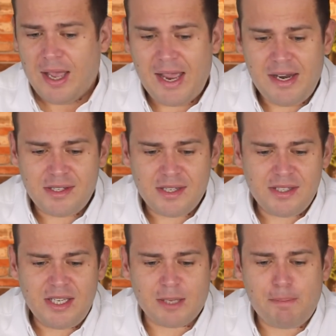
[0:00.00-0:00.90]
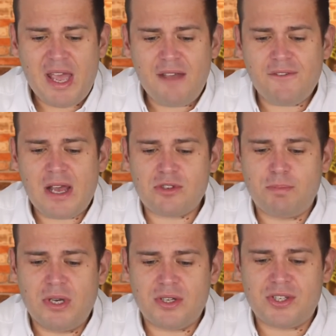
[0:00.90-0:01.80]
And it says here, the pair failed to
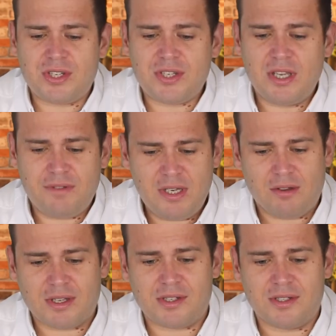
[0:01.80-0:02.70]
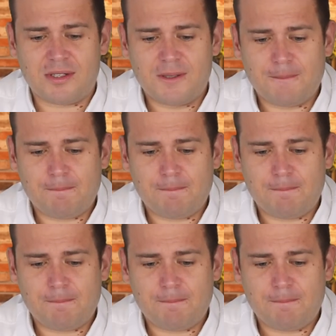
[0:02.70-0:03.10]
purchase a TV license.